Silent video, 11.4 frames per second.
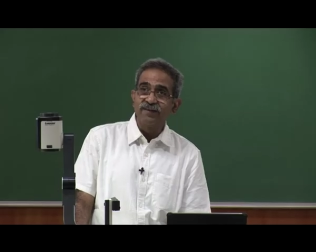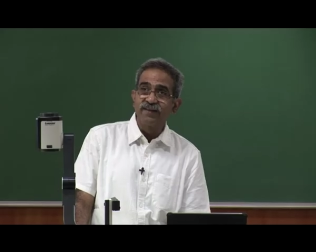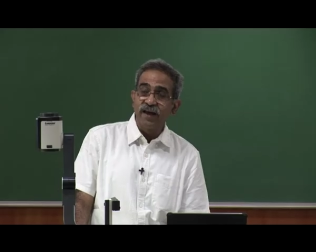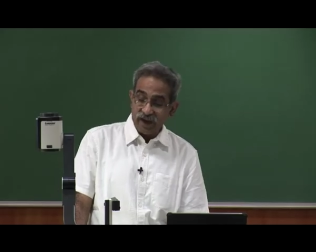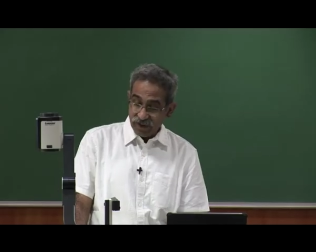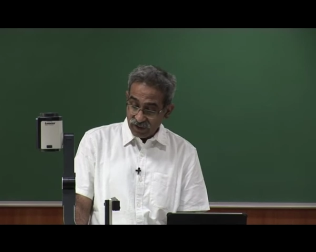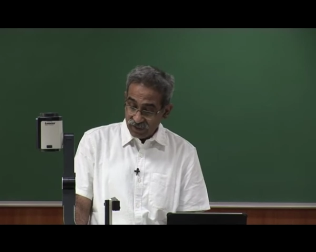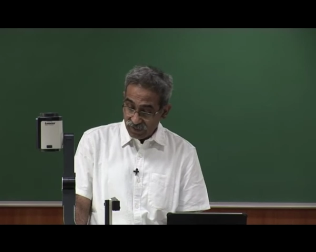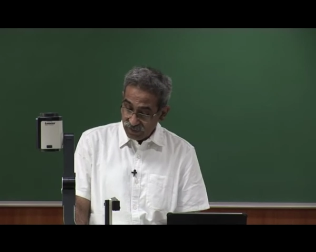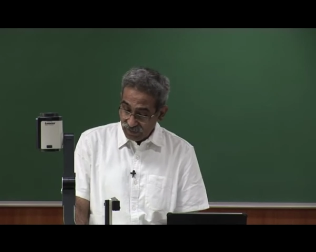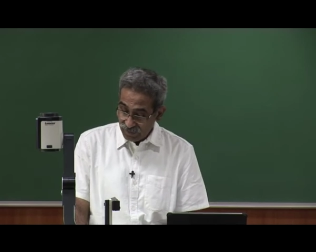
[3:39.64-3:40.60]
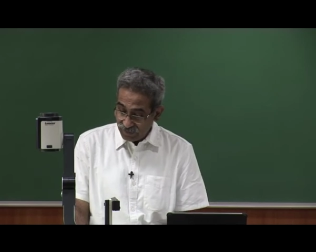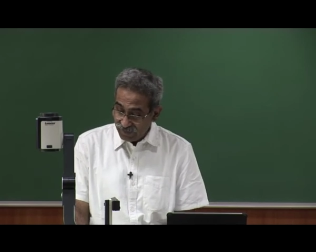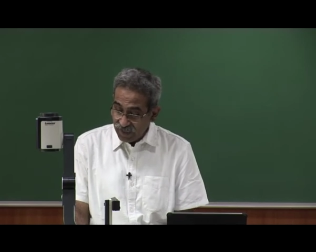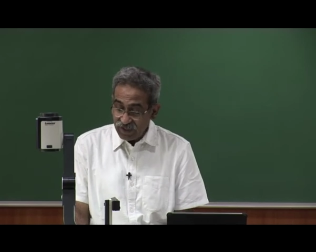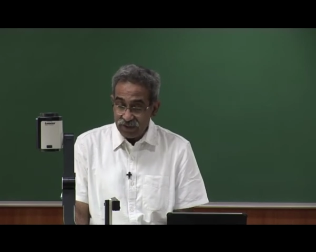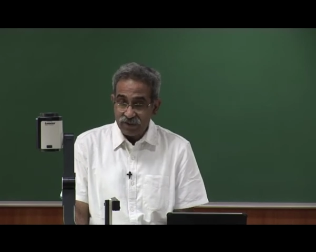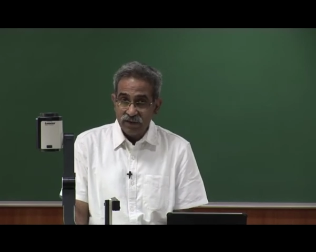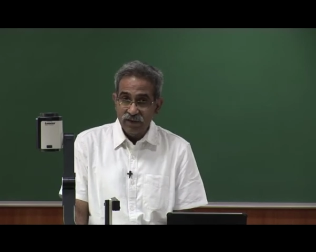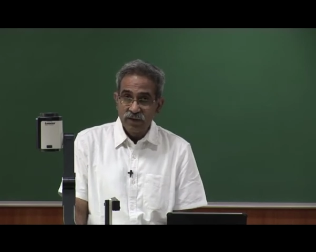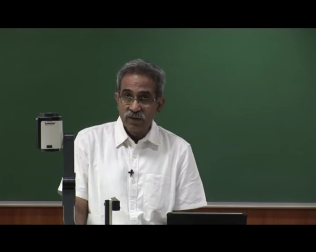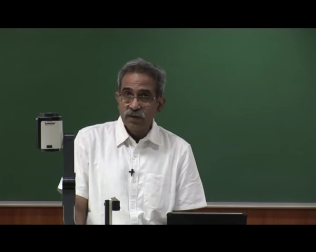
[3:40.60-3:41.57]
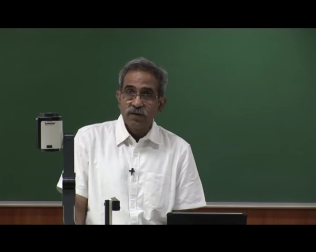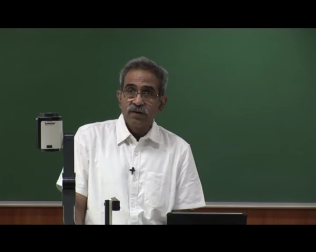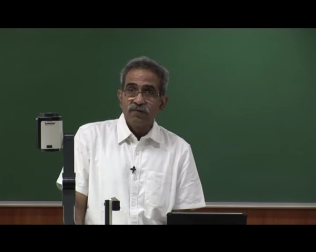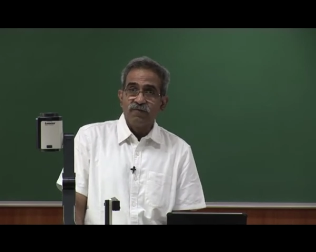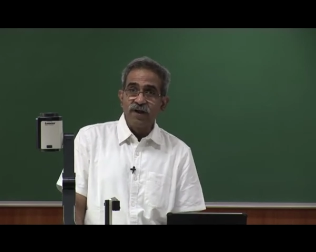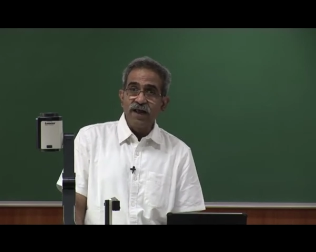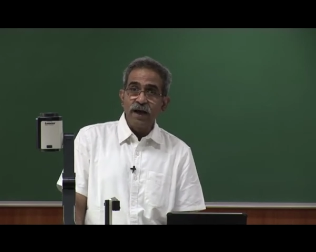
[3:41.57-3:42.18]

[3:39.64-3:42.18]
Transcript: are saying is that when